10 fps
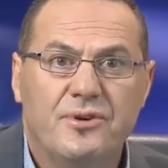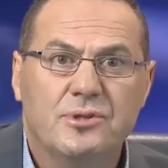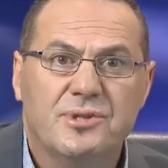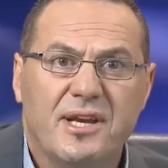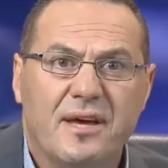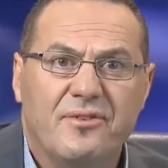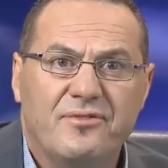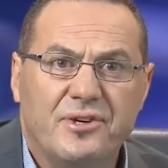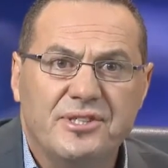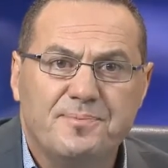viewers are going to have a
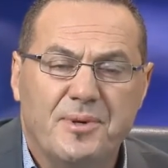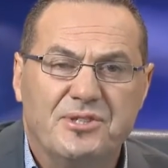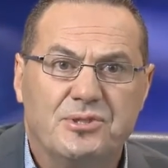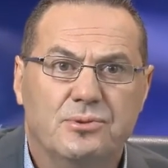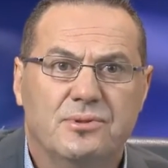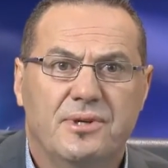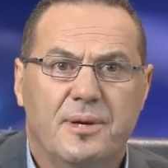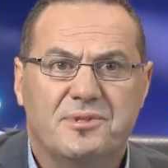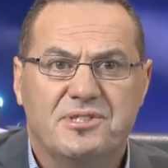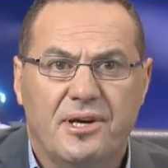very special
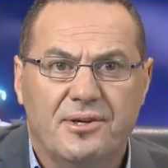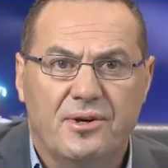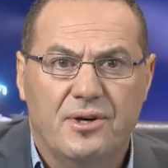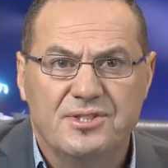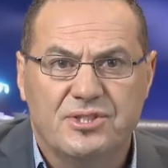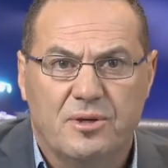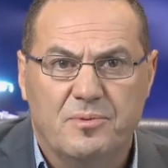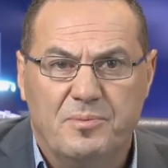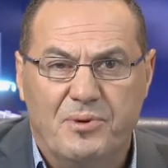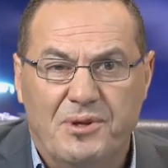episode on
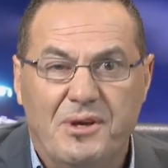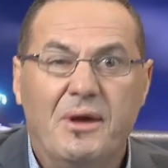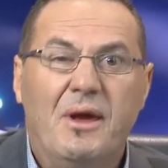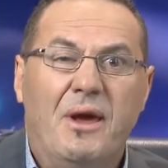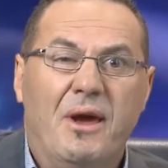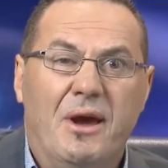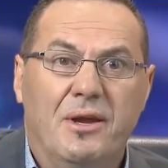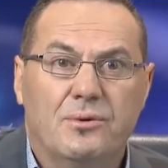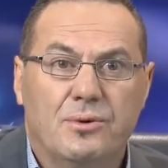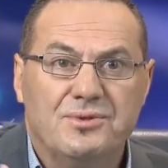cyberbullying,
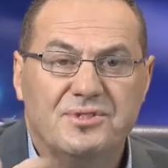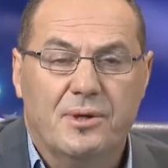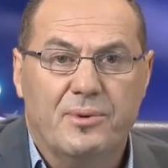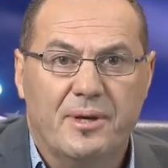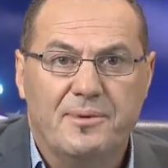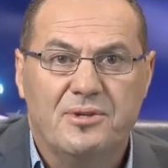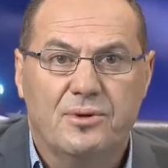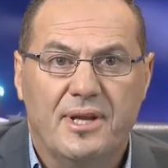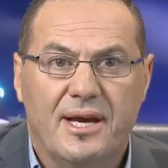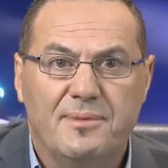and also we're going to be
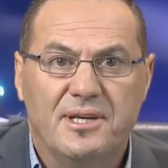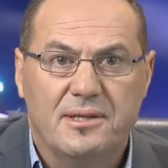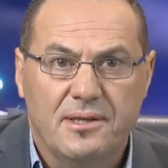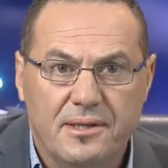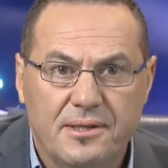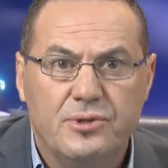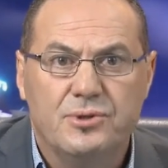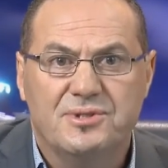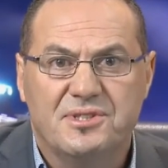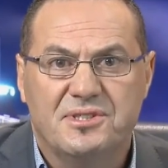talking to Amy Cleland,
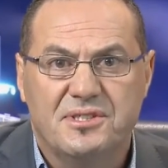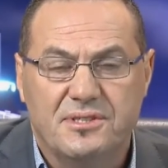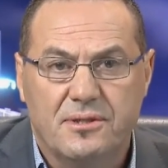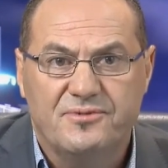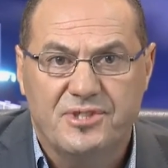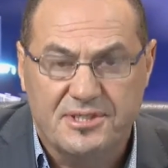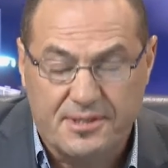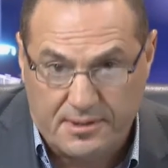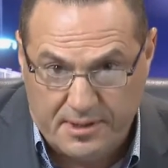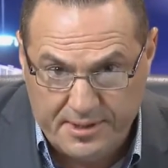who's the sister of
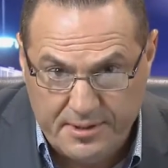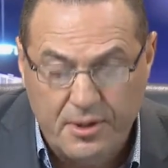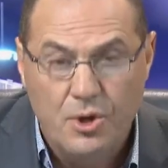Jessica Cleland,